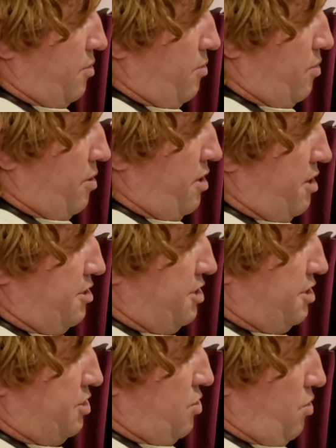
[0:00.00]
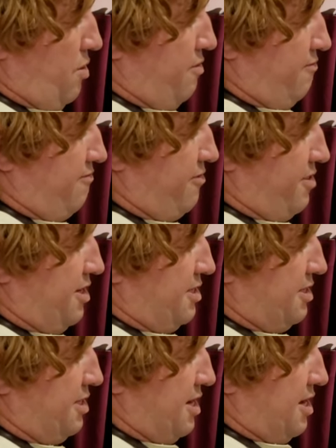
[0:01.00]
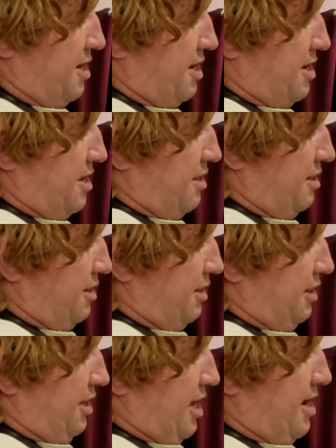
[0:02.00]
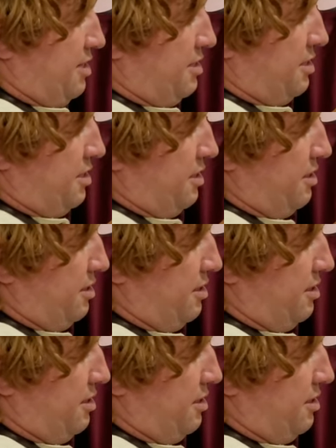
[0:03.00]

We're just going for this light.